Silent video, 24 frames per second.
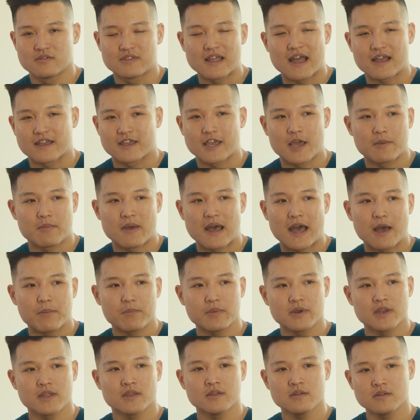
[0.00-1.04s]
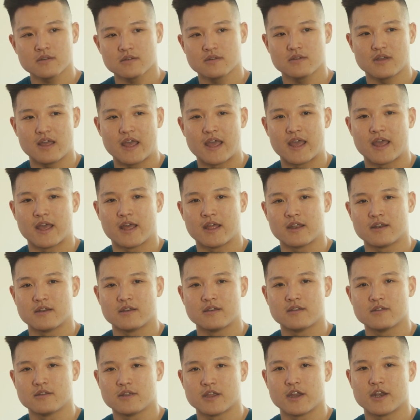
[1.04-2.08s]
that kept happening,
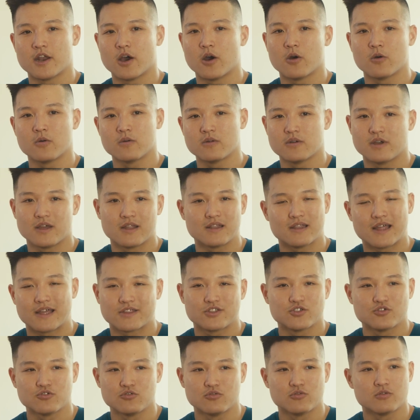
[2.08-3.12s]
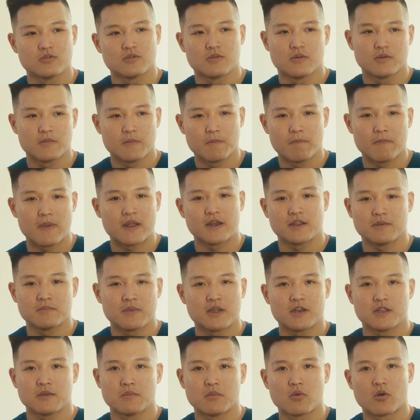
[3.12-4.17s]
and you know, it led to many,
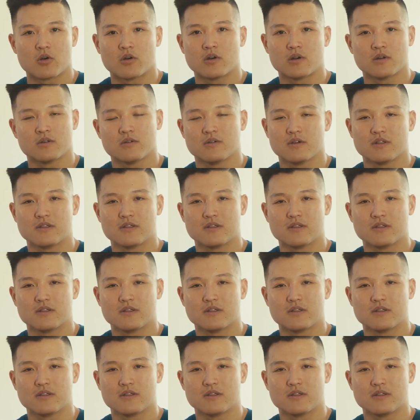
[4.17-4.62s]
many more